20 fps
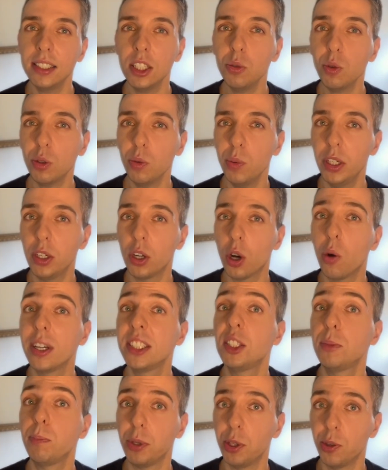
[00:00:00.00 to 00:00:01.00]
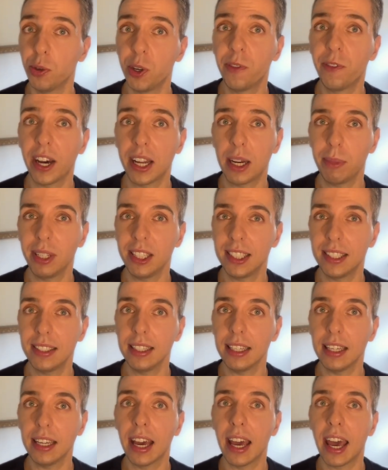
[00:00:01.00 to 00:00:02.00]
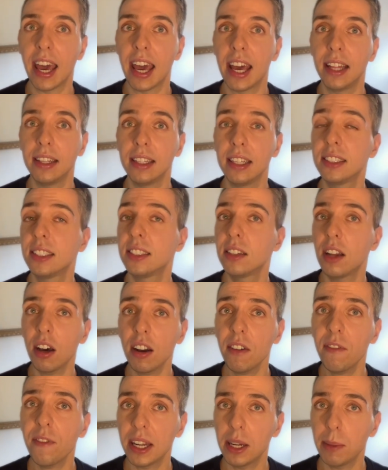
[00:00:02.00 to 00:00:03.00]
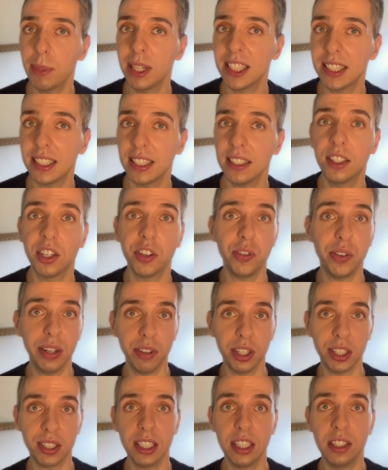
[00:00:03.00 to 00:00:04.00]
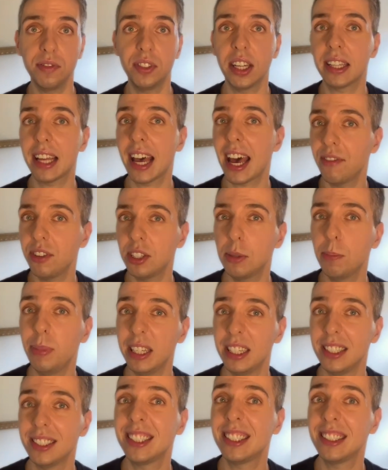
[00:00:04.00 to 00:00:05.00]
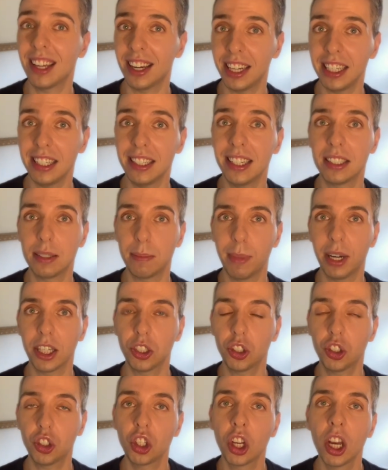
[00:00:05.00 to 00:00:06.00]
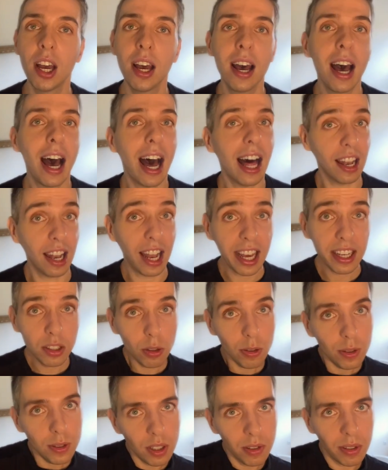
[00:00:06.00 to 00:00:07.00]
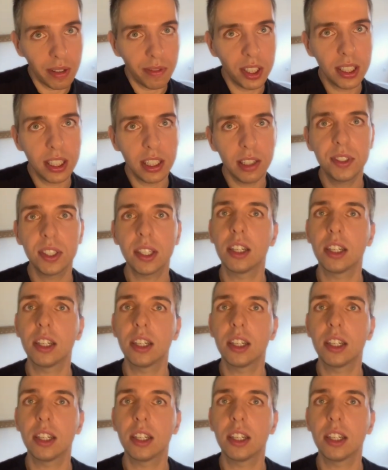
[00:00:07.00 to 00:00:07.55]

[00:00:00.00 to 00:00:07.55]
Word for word: is what we know as pure vitamin C, and it's not a vitamin C derivative that haven't been studied as much. Unlike those derivatives,